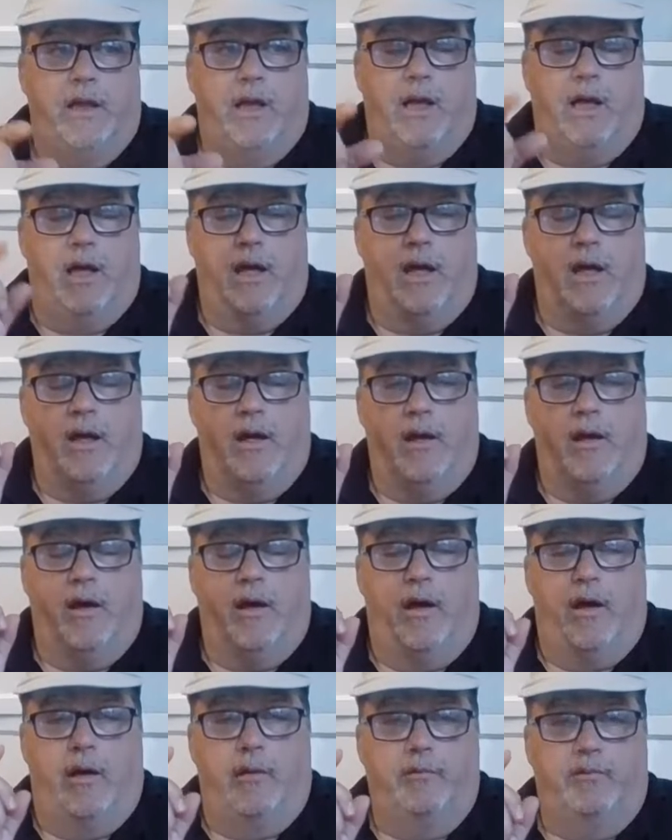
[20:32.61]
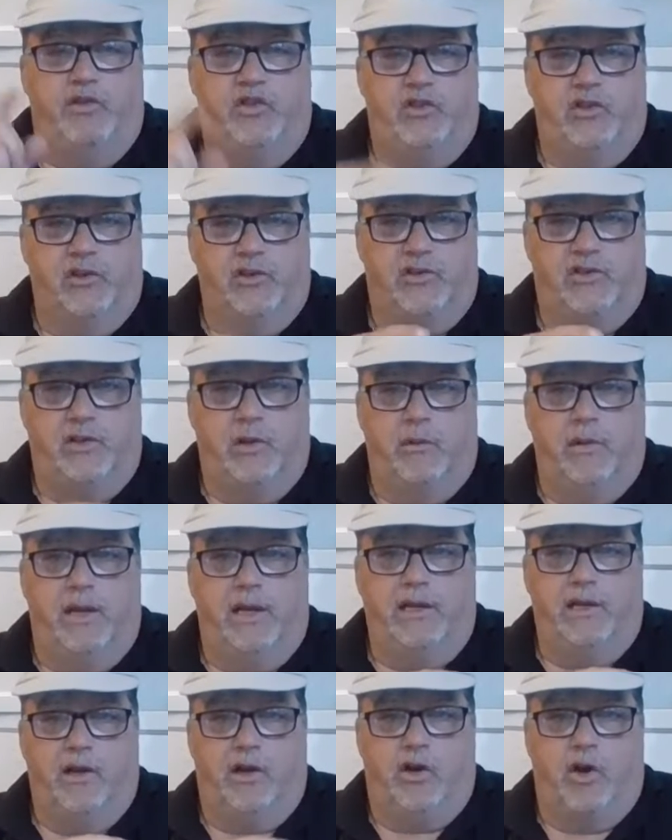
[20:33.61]
I'm just
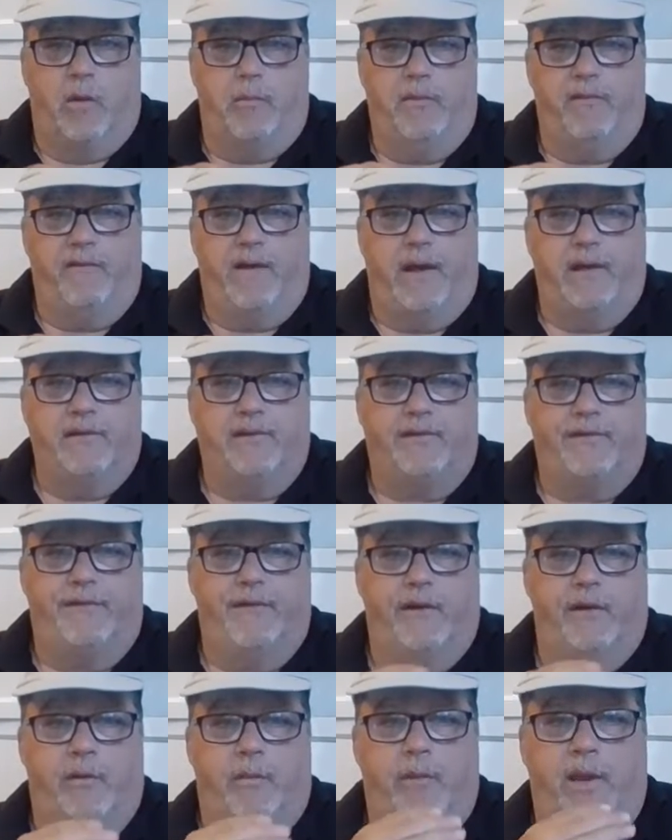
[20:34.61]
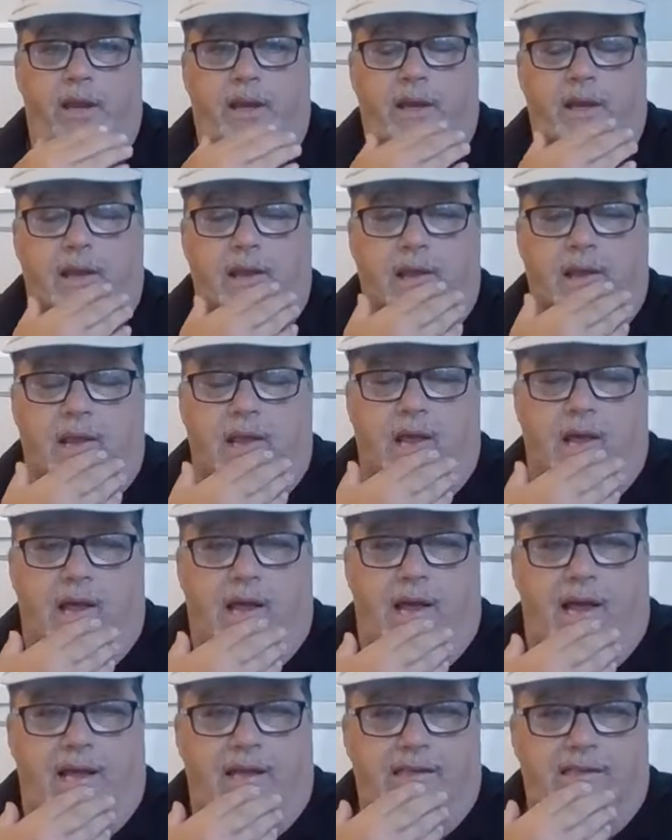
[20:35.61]
doing a couple of hours filming
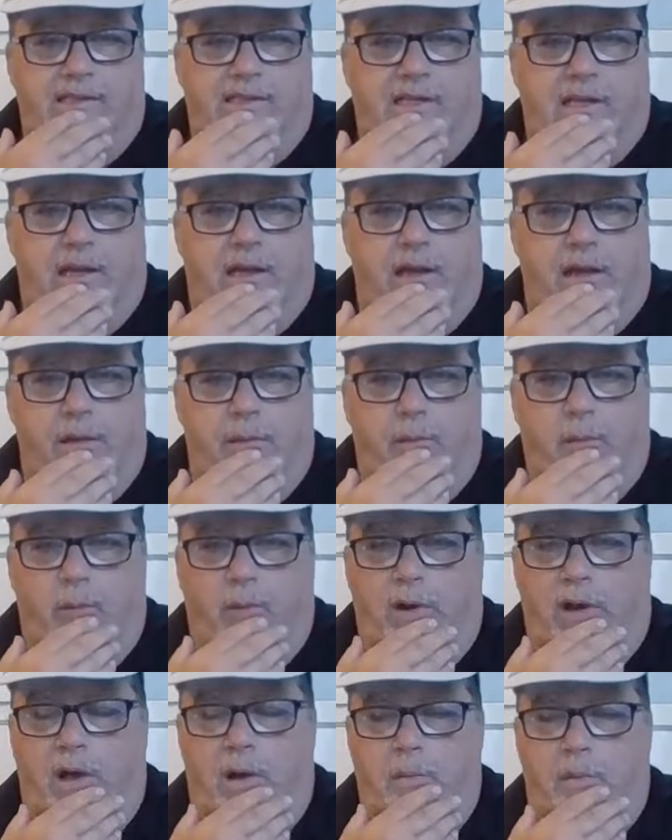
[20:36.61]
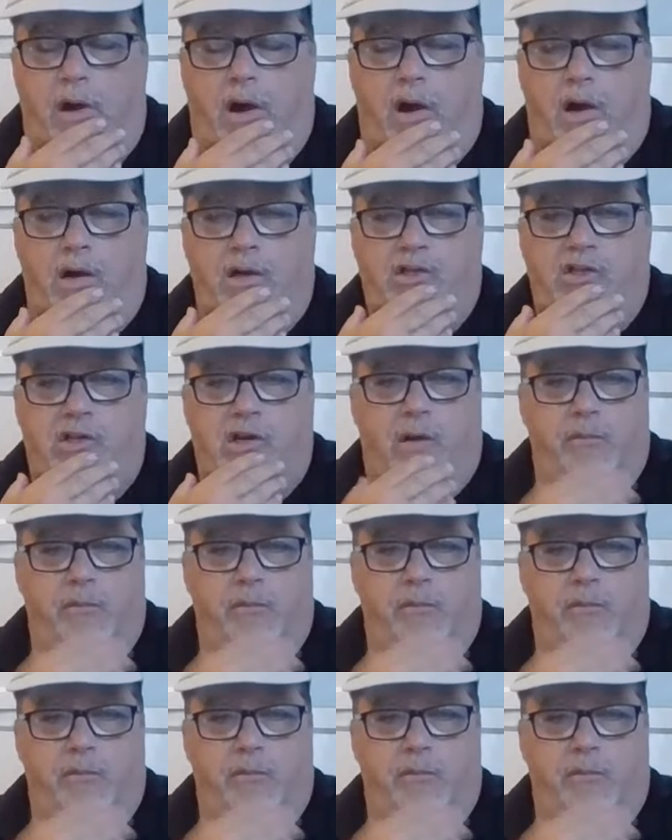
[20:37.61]
at Willow Marsh.